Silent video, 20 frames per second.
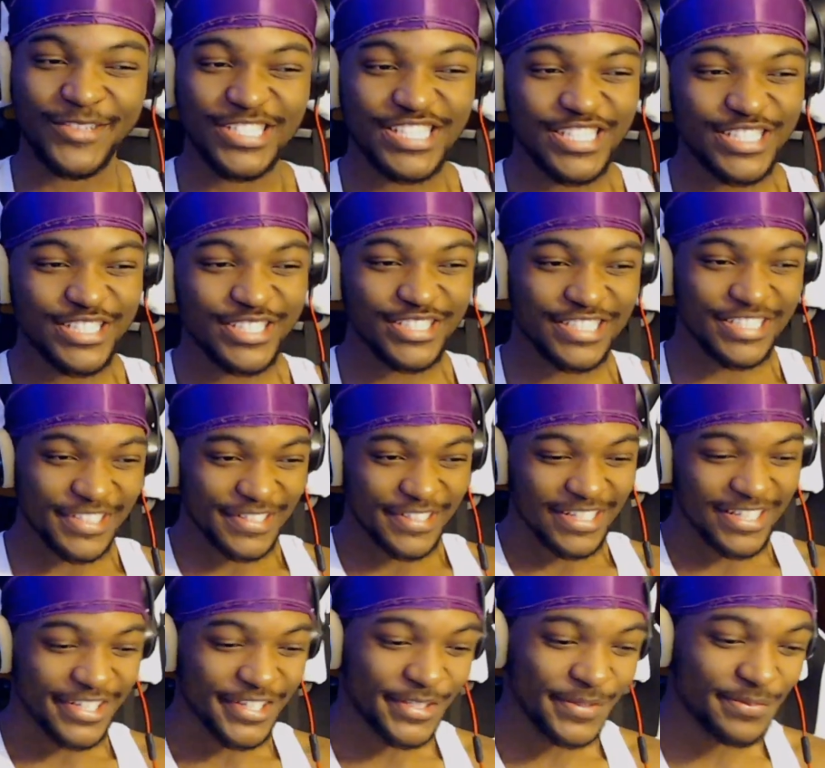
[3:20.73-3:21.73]
She's,
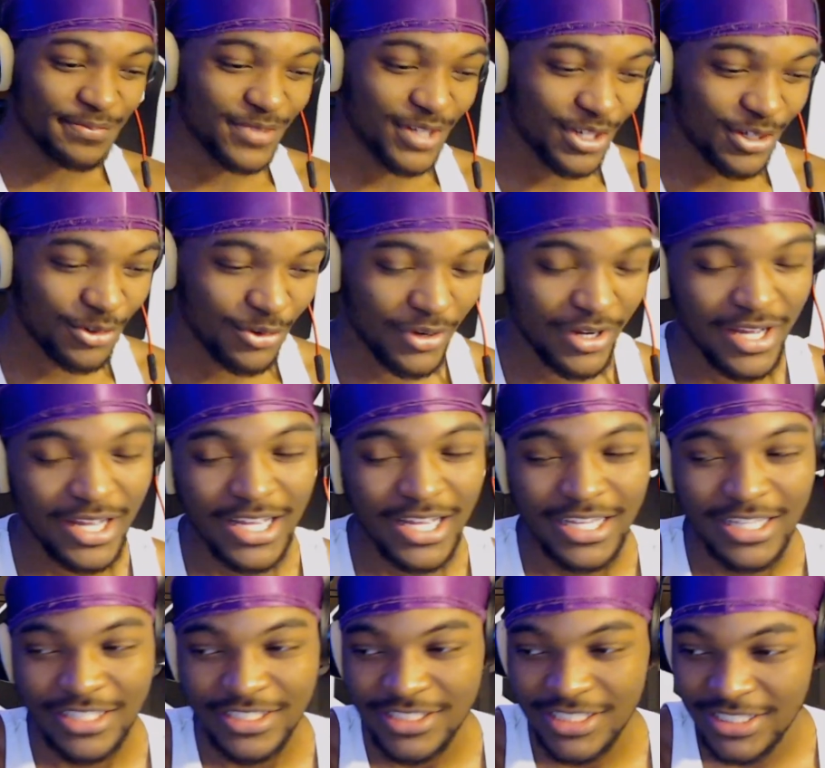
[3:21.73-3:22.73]
bro.
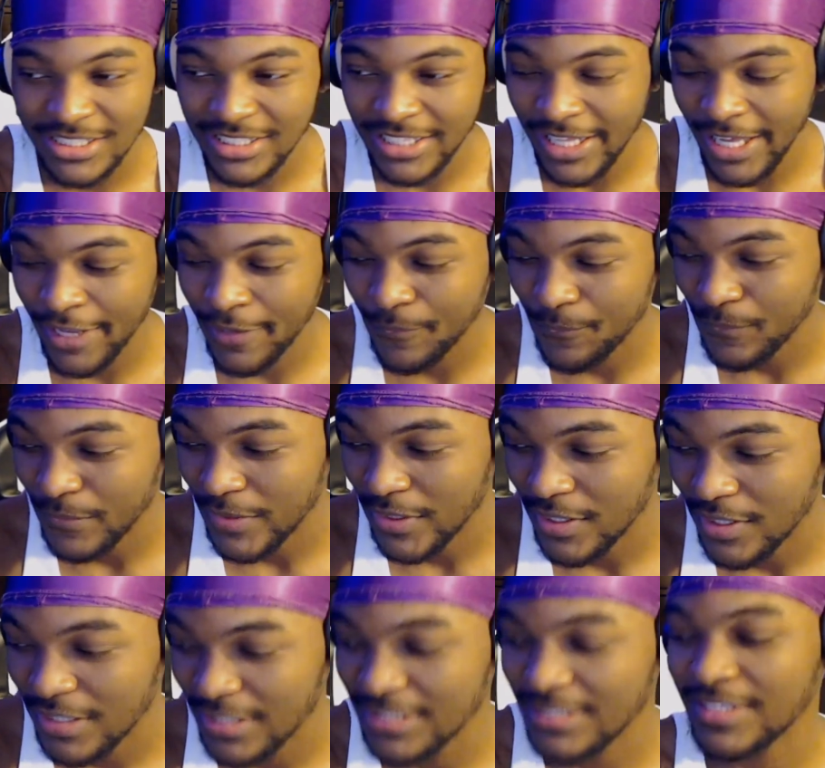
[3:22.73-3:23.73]
Just like
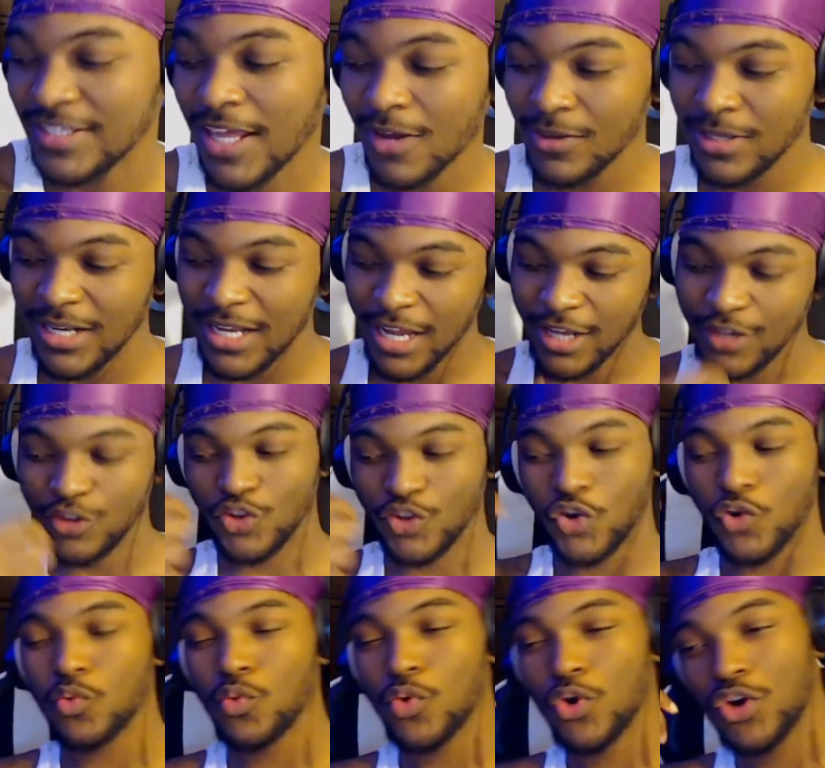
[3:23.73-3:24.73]
now that I
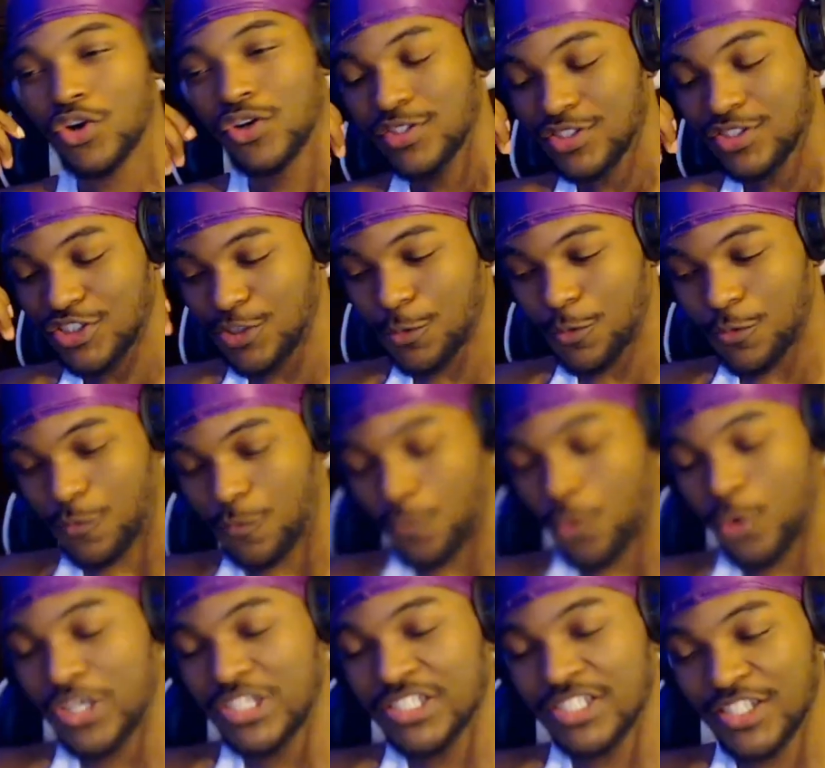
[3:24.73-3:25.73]
know she was
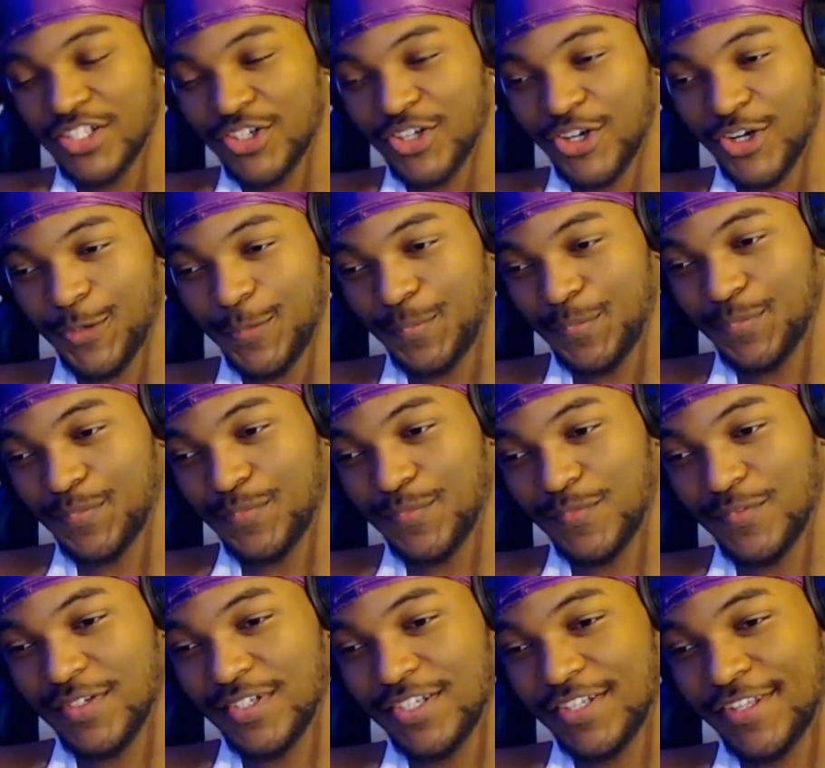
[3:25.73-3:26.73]
voicing her,
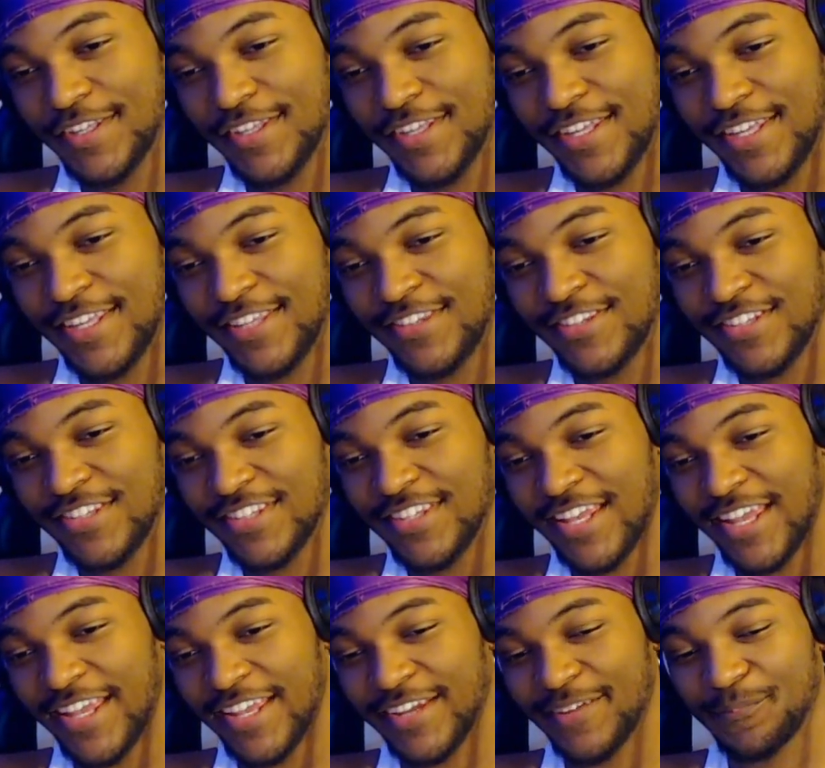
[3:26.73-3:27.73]
it's just
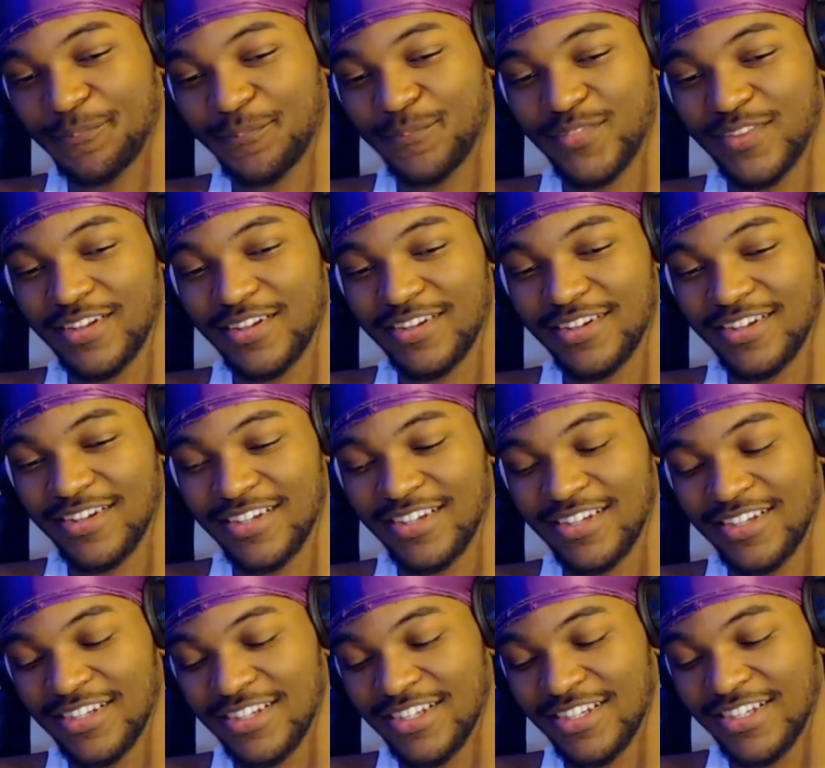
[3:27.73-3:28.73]
like
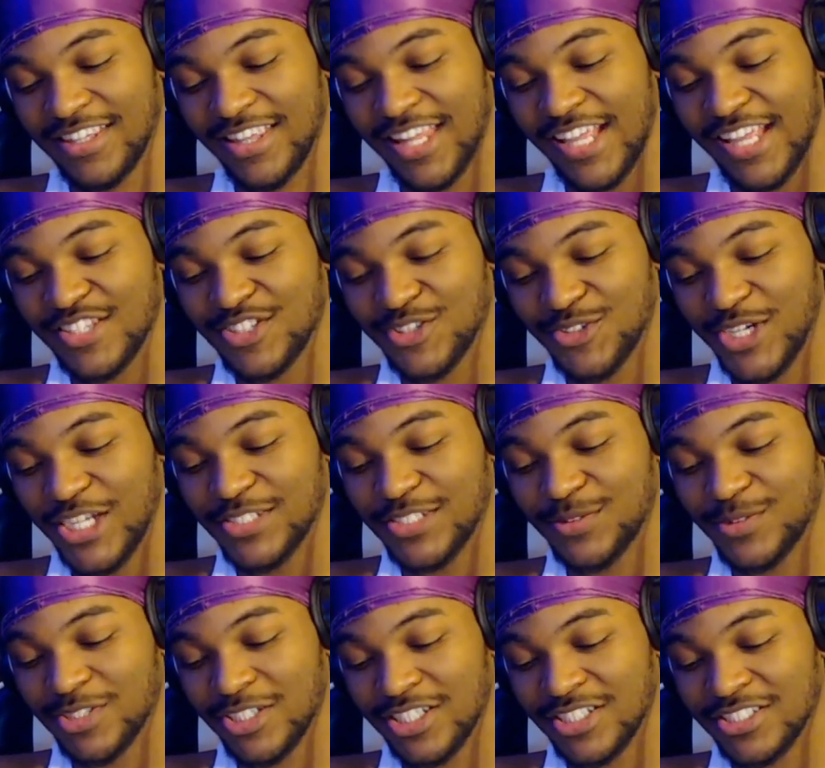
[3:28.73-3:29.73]
that's crazy
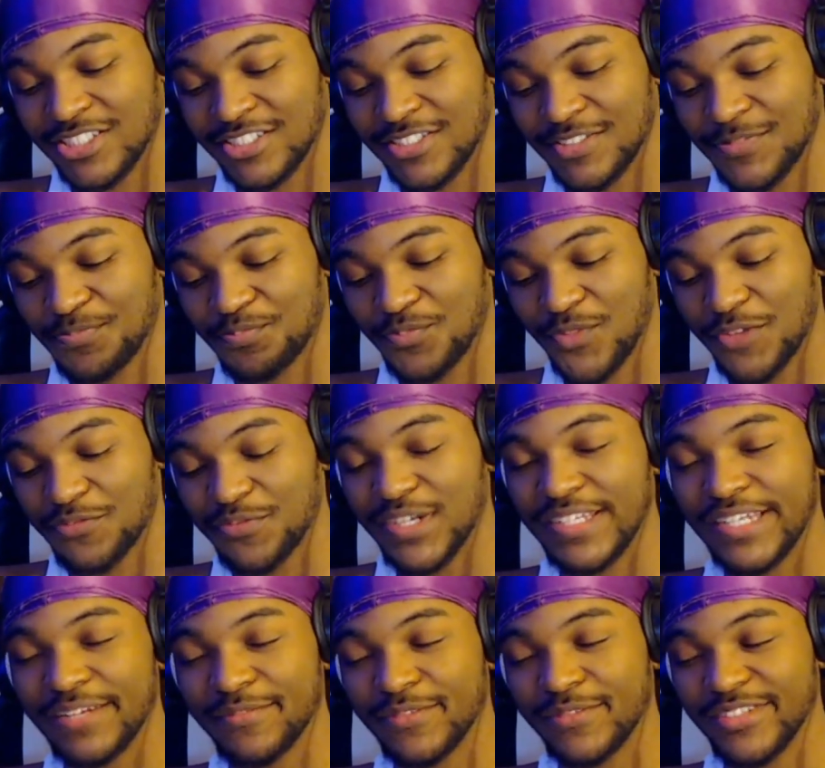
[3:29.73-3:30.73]
because if I
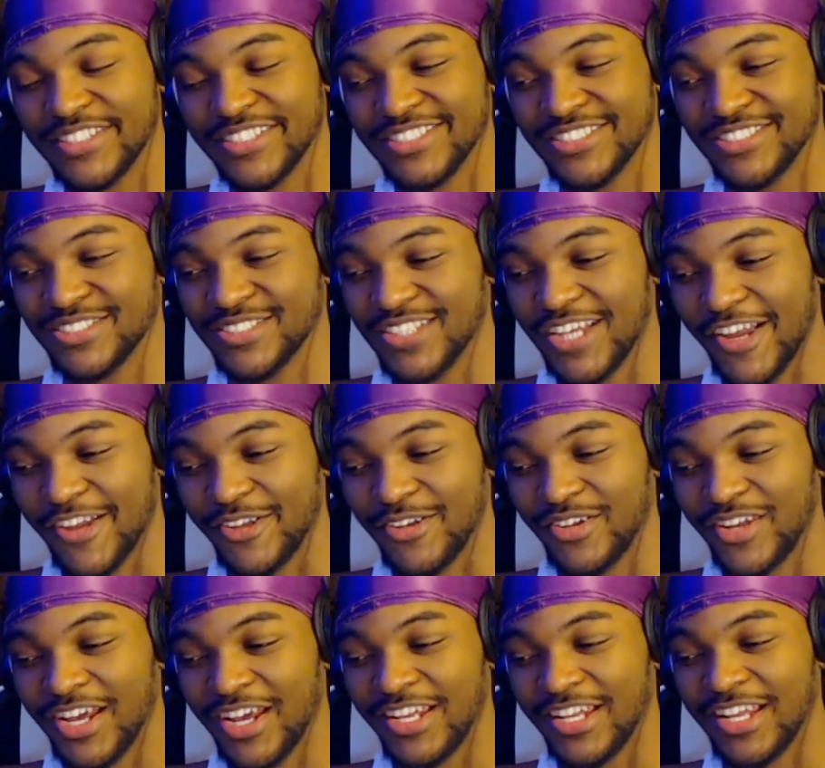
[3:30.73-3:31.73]
never listened to Now
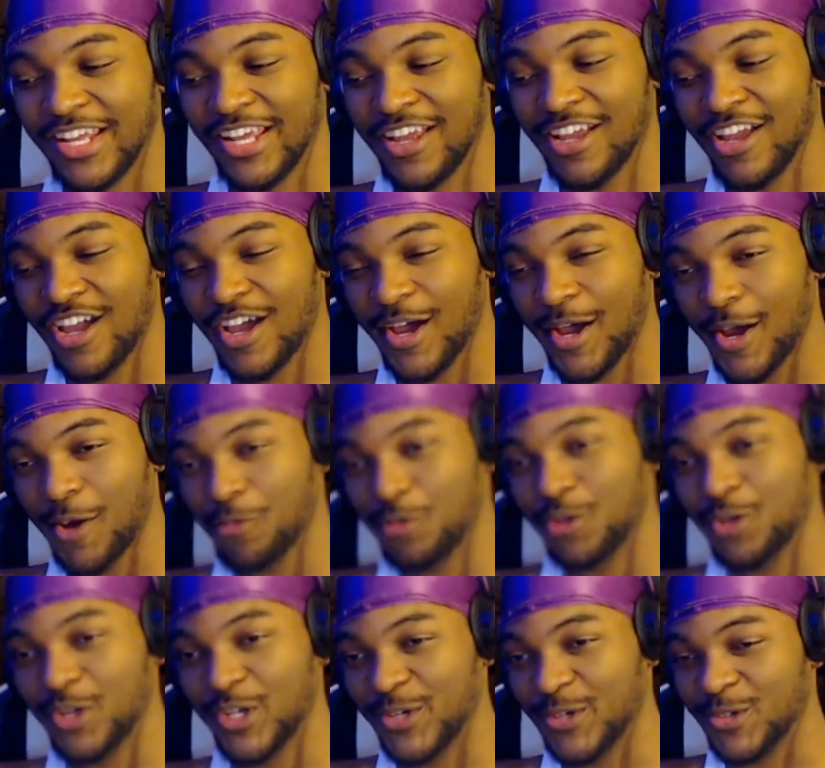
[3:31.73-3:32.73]
United, I
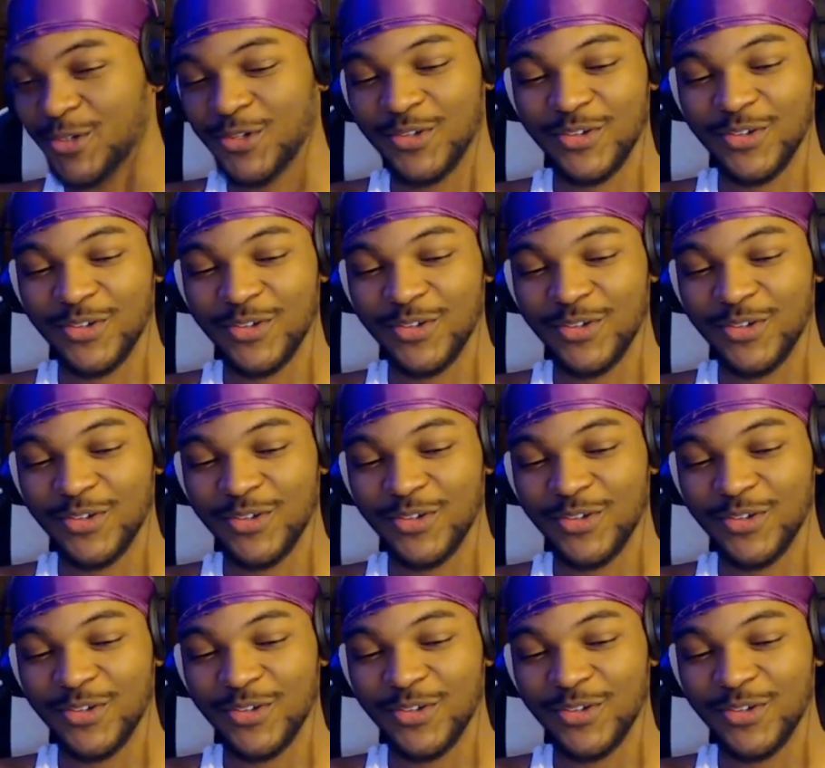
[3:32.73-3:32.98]
wouldn't know.